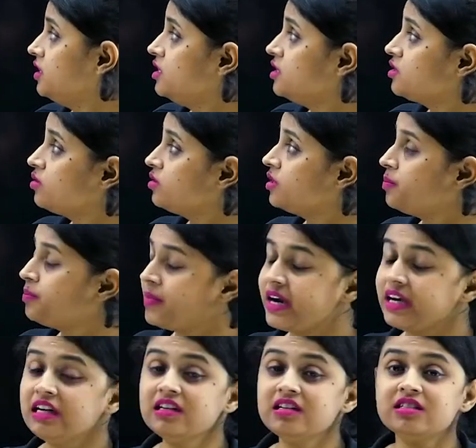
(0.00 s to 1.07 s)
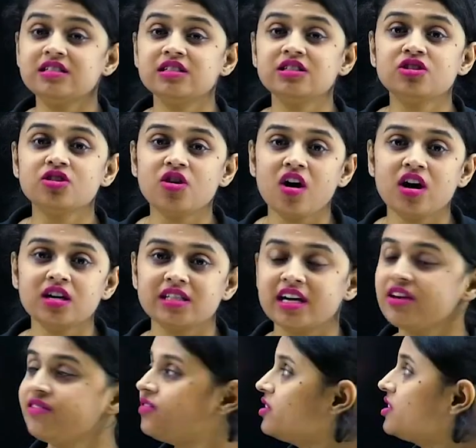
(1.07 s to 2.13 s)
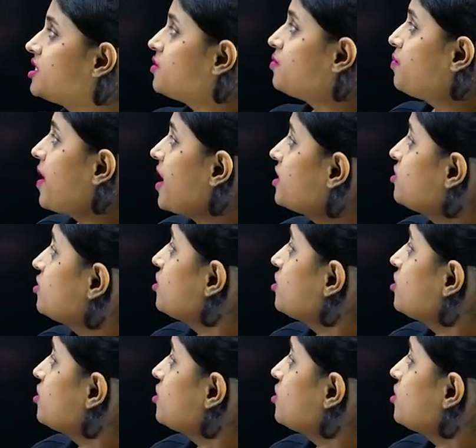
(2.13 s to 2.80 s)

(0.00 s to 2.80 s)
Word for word: So, the peddler did not give respect to the